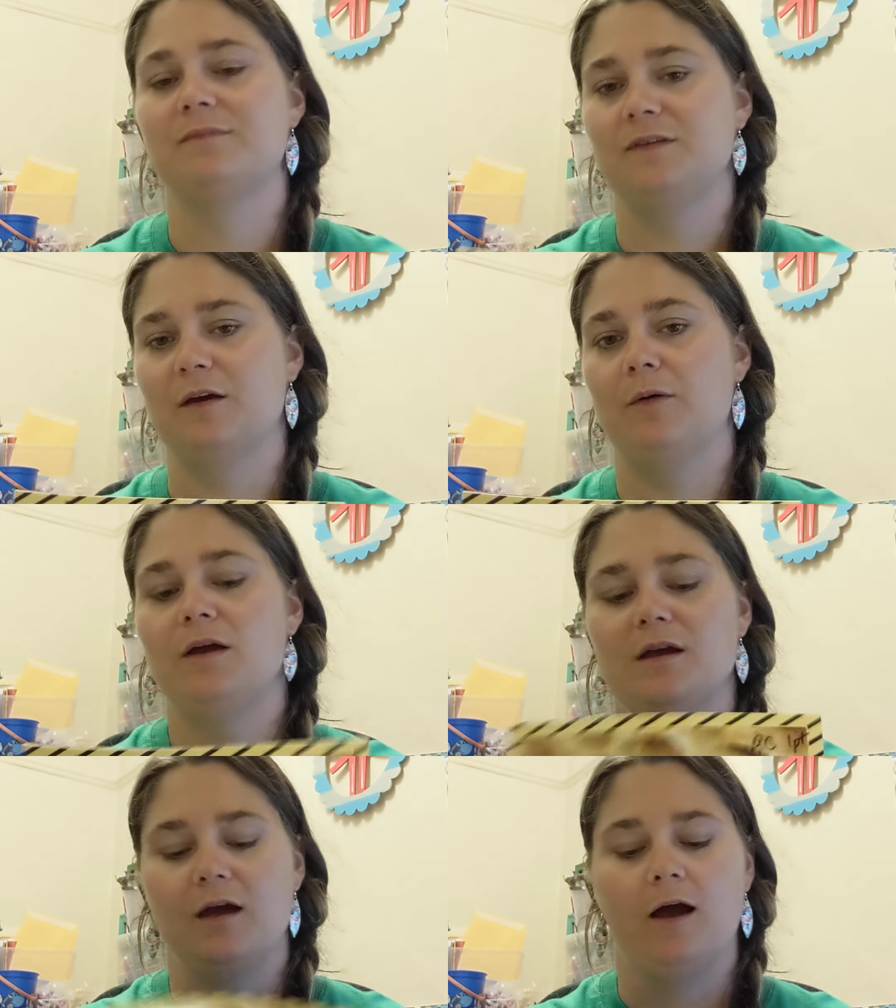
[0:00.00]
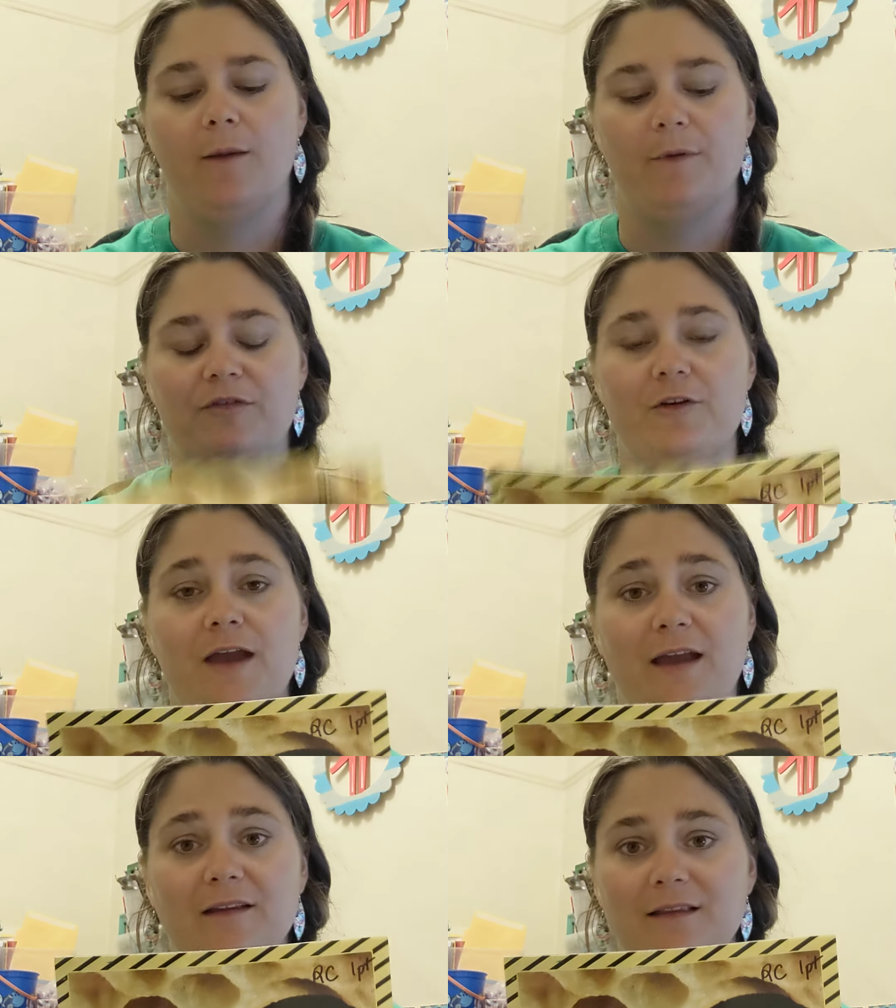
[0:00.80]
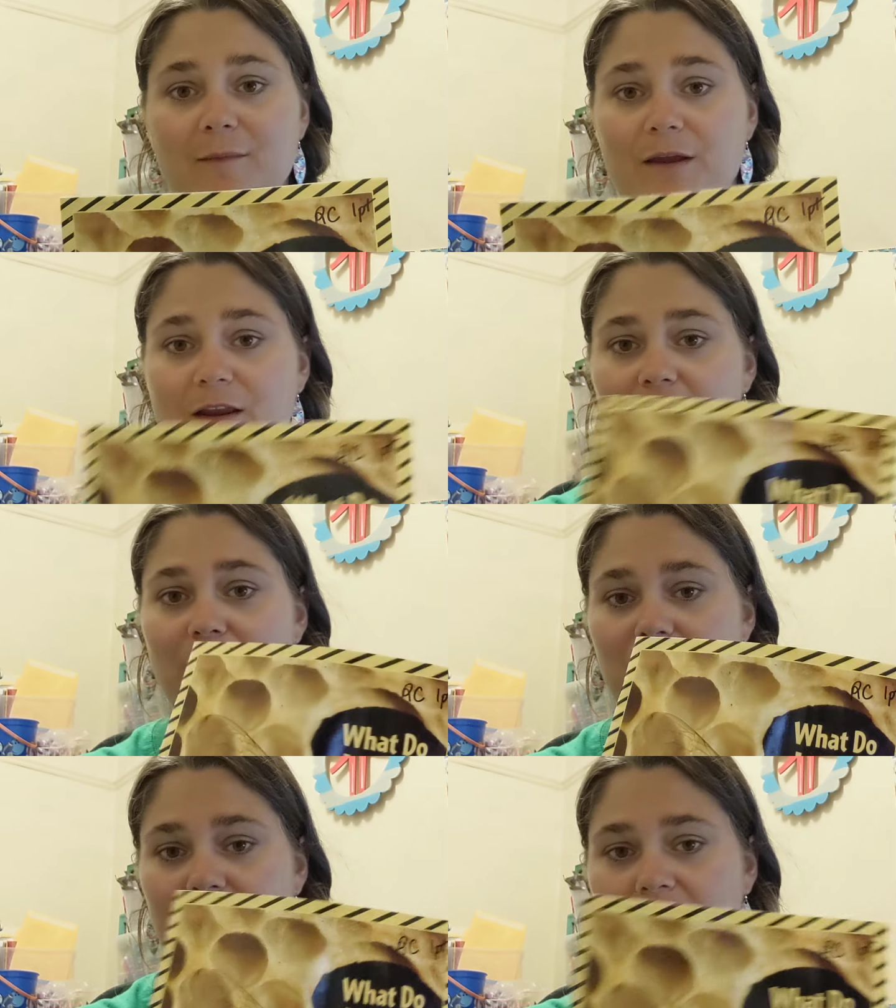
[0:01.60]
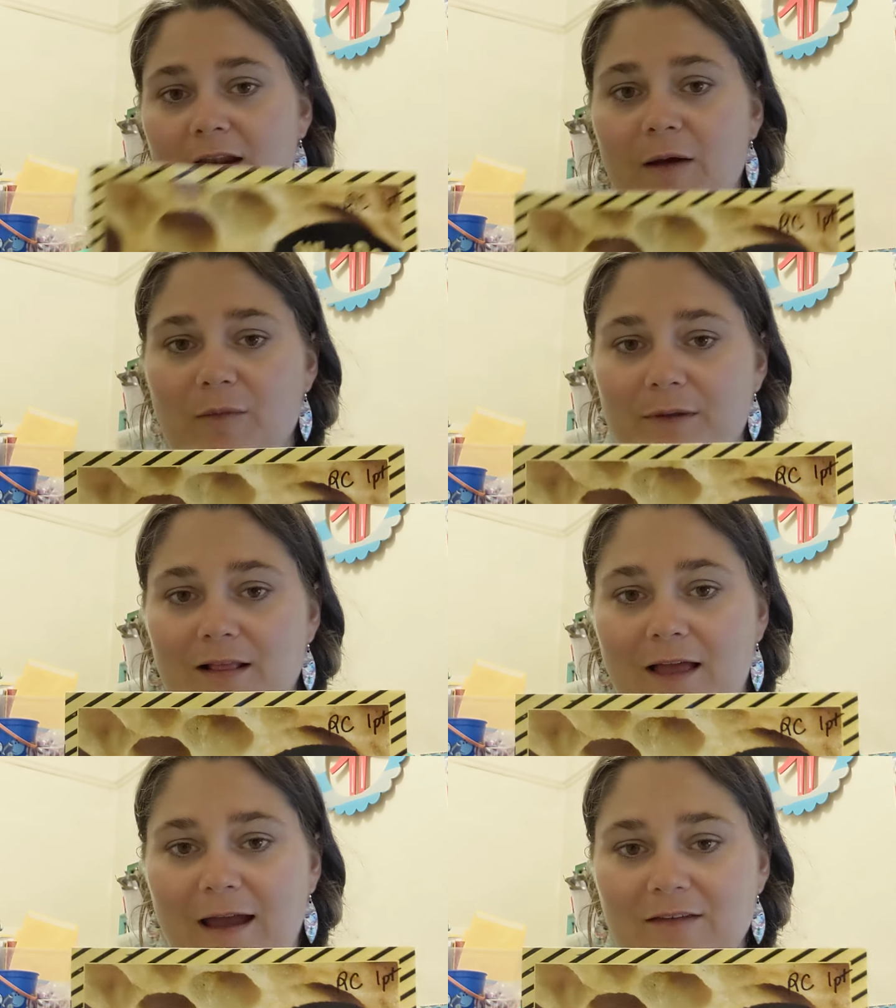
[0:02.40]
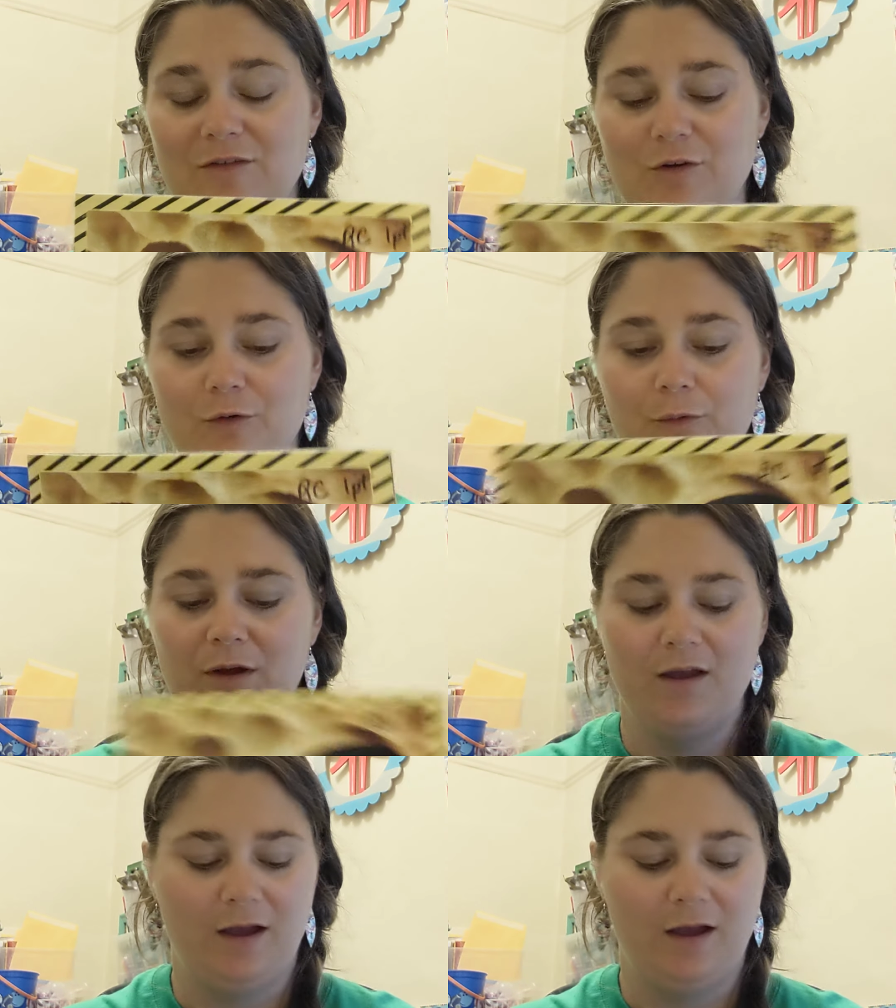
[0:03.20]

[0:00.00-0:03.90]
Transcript: So if you can, let me know, and I would be glad to